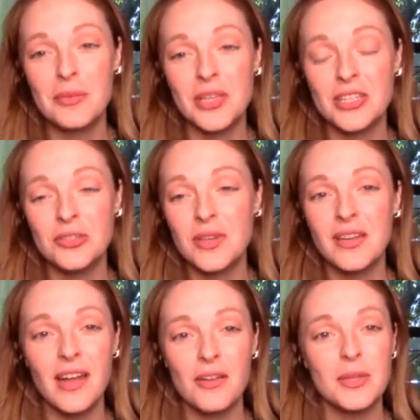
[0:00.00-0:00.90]
Like, you
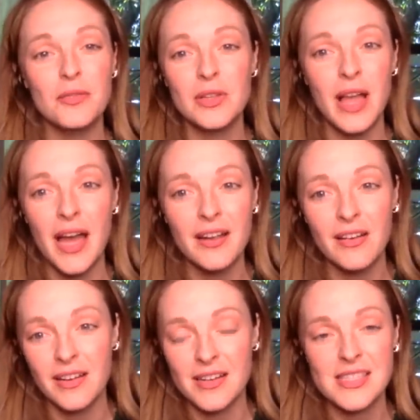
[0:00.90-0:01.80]
cannot be relying
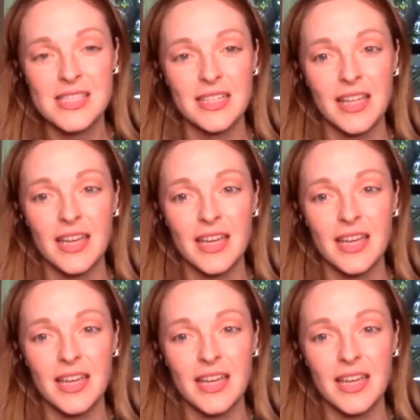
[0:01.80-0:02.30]
on us to, like,